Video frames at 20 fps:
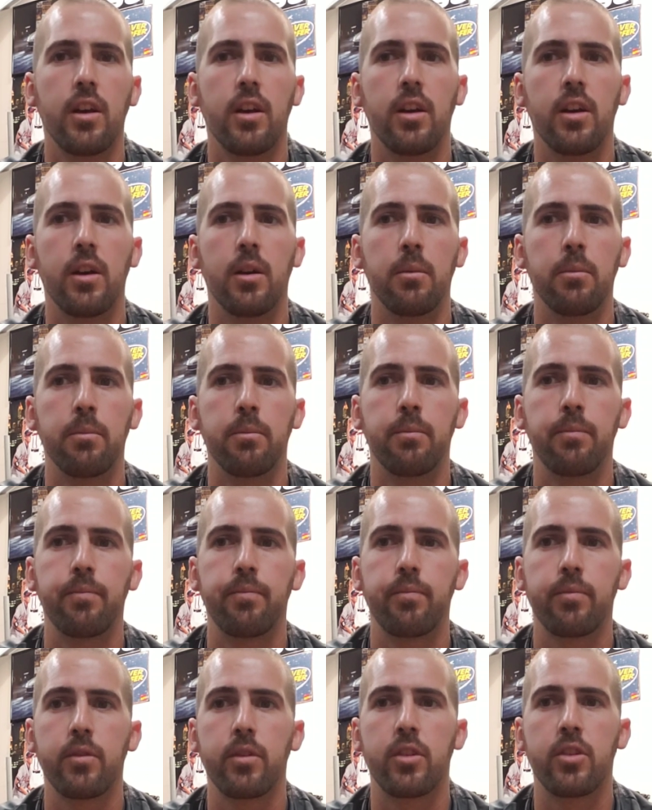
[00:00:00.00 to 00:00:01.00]

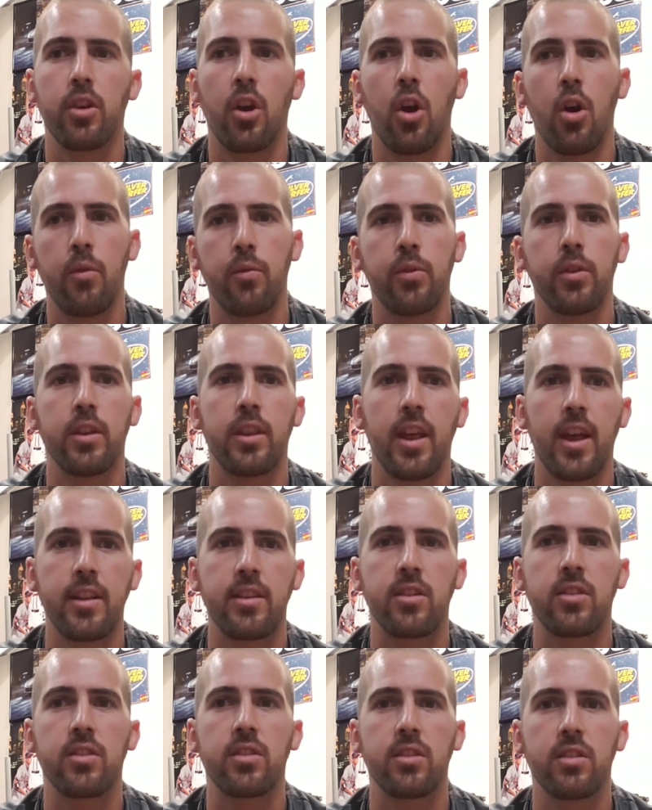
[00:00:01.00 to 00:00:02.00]
So hopefully
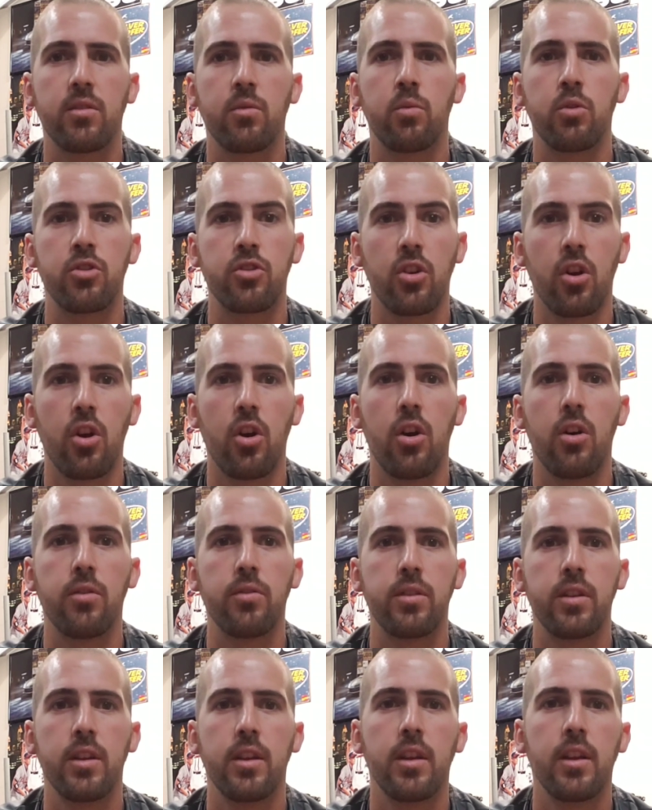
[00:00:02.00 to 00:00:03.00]
that's
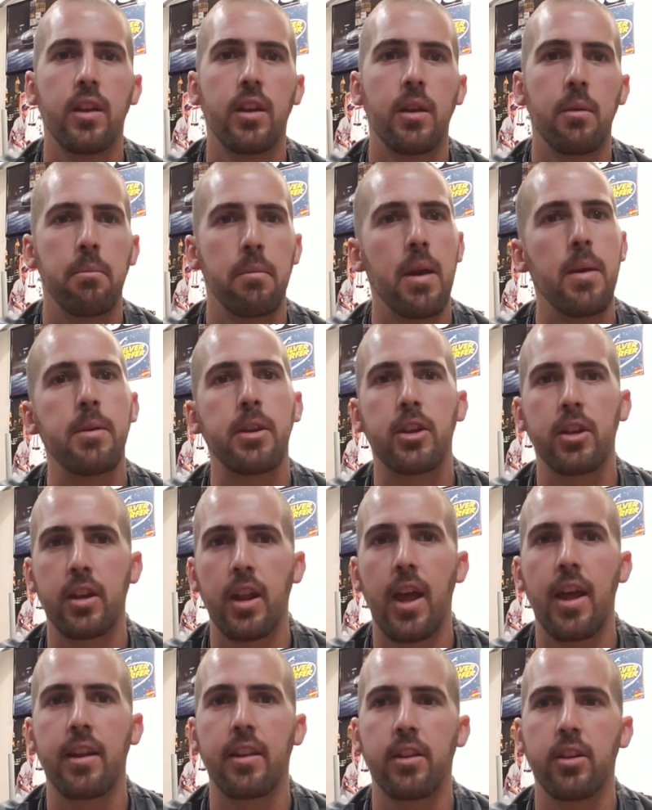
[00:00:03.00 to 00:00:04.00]
resolved. Maybe could
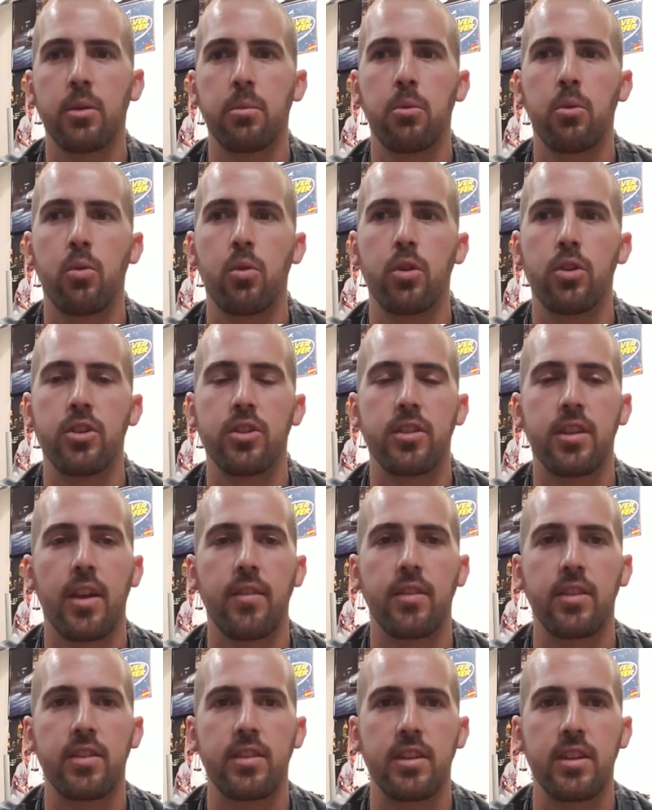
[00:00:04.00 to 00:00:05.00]
add a little more, just
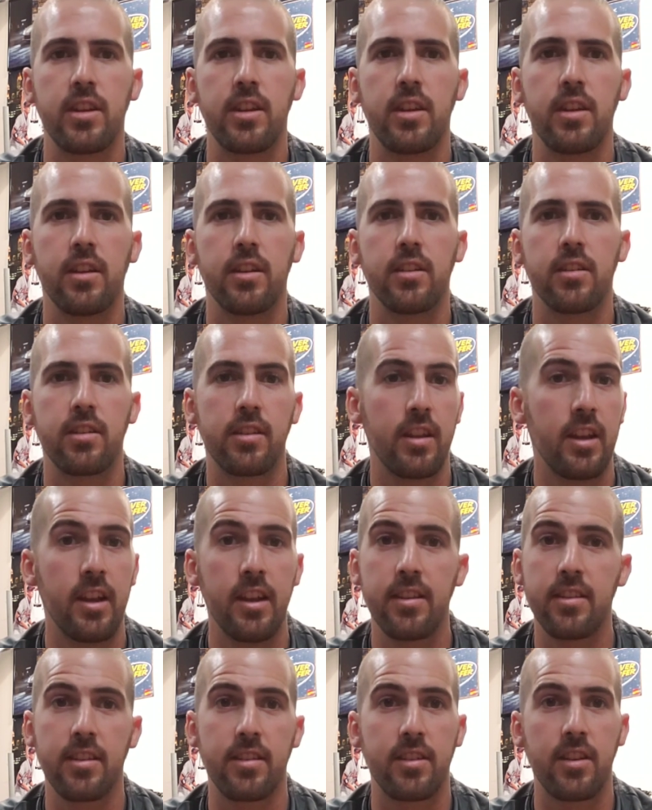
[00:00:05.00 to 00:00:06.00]
have to see. It
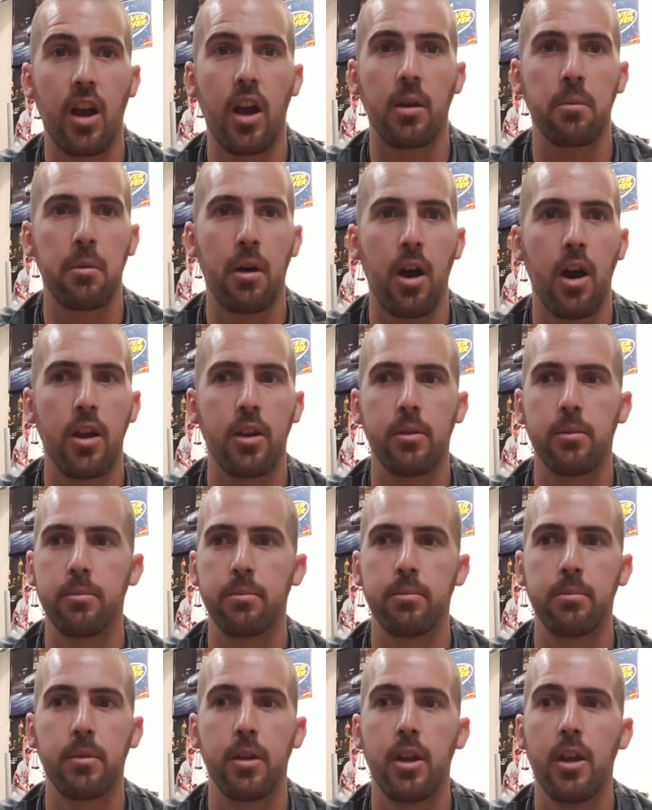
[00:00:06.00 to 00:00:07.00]
is a stock
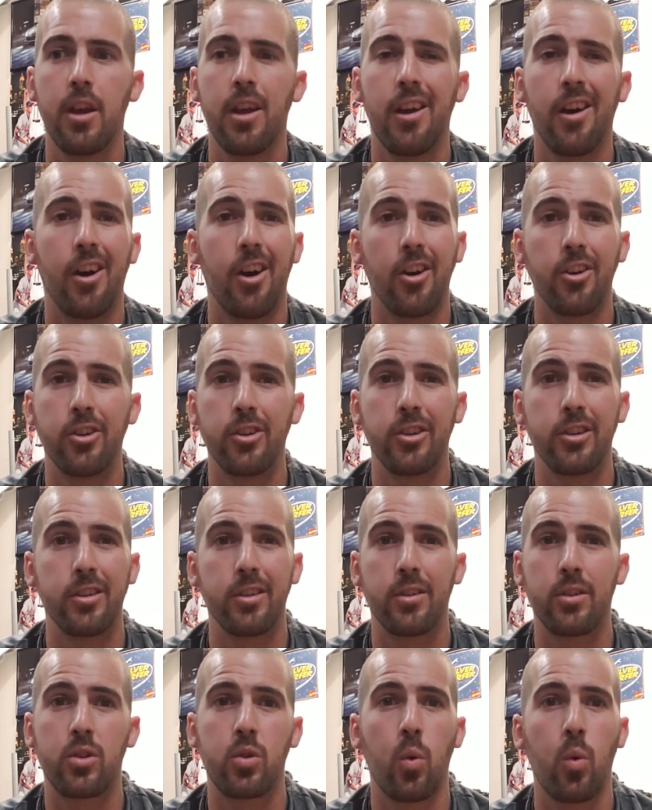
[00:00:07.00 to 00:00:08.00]
bottom,
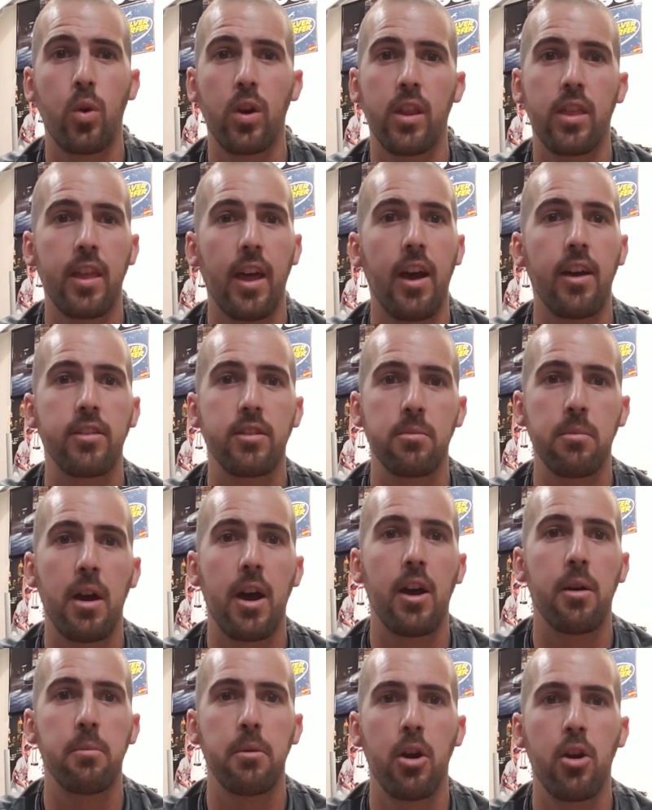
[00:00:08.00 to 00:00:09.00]
120,000
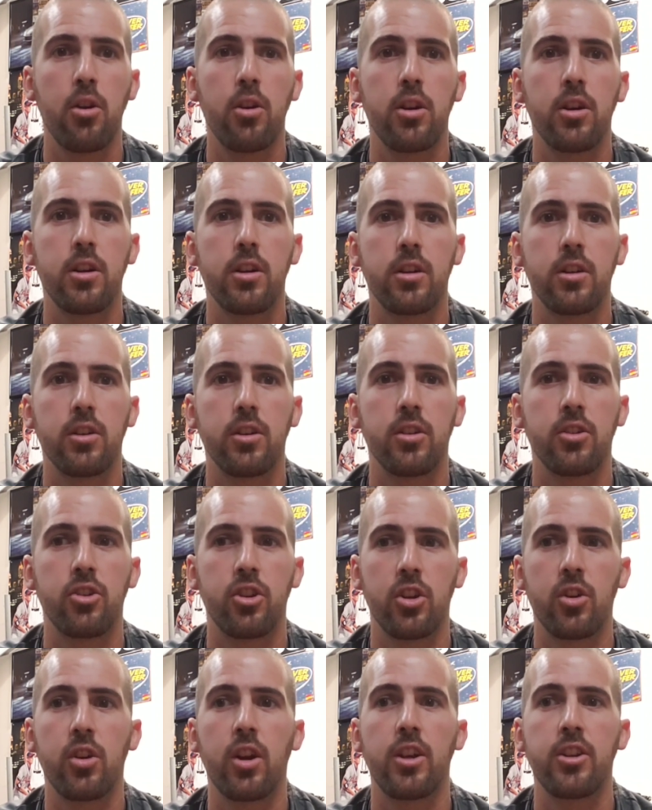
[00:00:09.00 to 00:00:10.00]
mile motor,
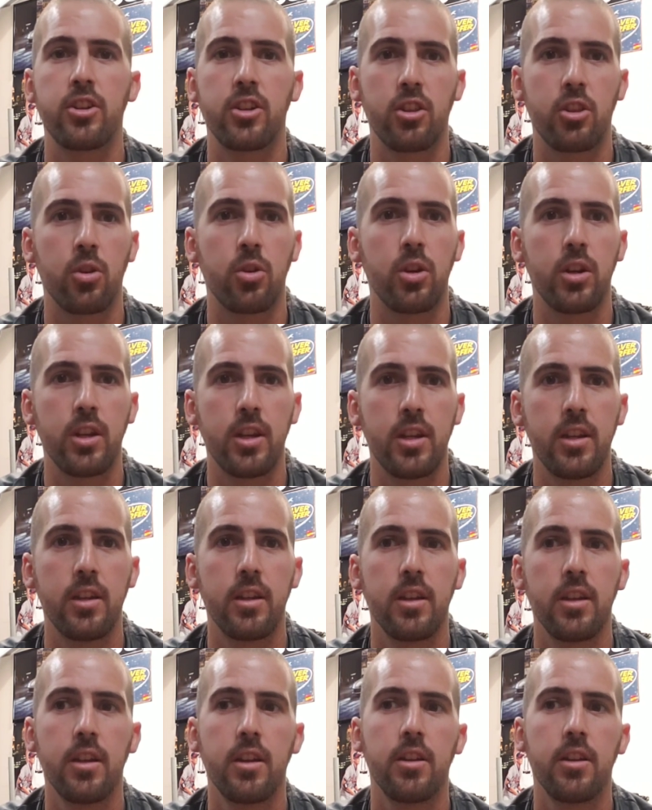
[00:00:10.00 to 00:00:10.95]
generation 3.